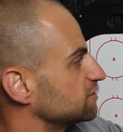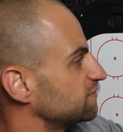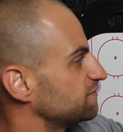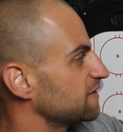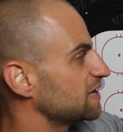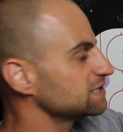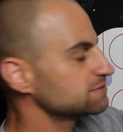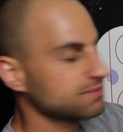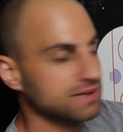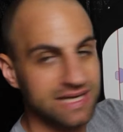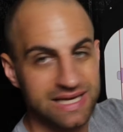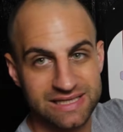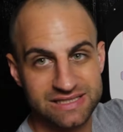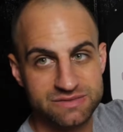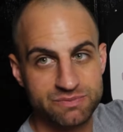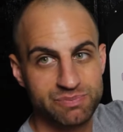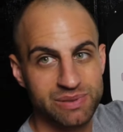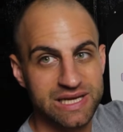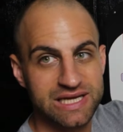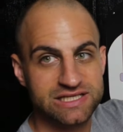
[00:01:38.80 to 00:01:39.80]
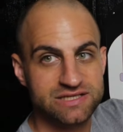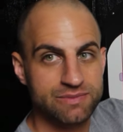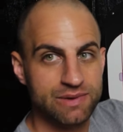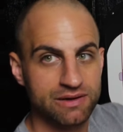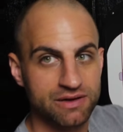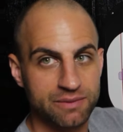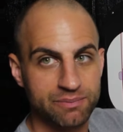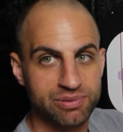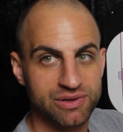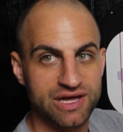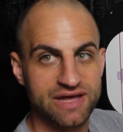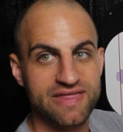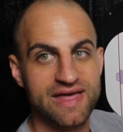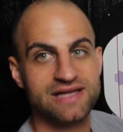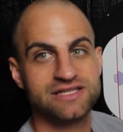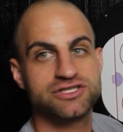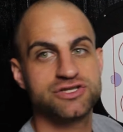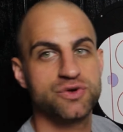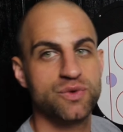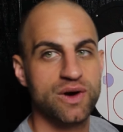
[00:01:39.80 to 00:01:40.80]
defenseman gets beat, to be able to play
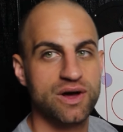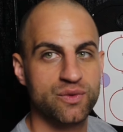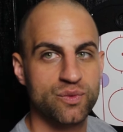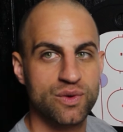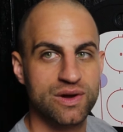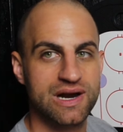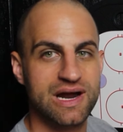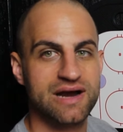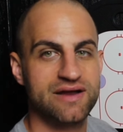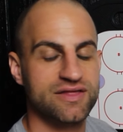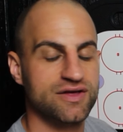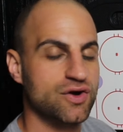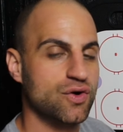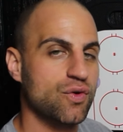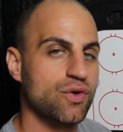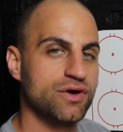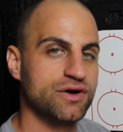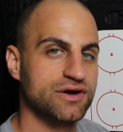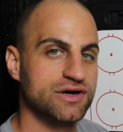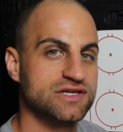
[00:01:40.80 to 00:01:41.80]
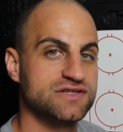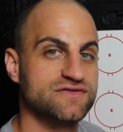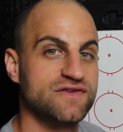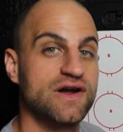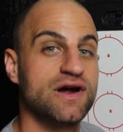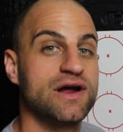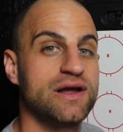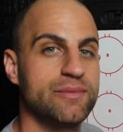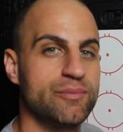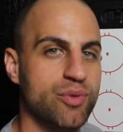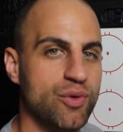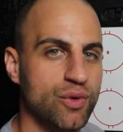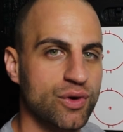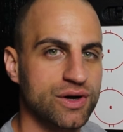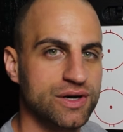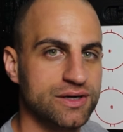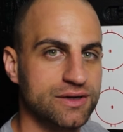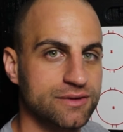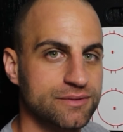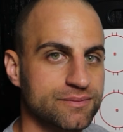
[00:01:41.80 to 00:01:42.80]
that 2-on-1 out of the corner is very
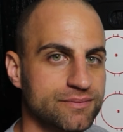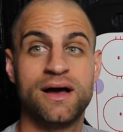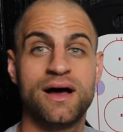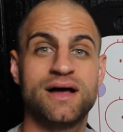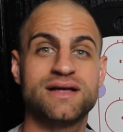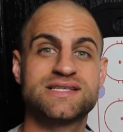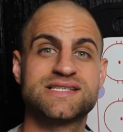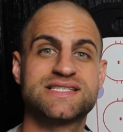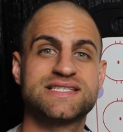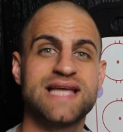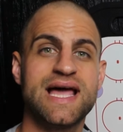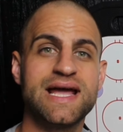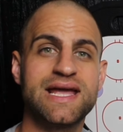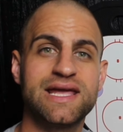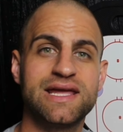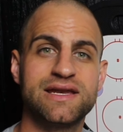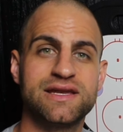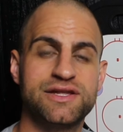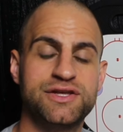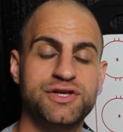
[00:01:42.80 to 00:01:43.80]
important. A second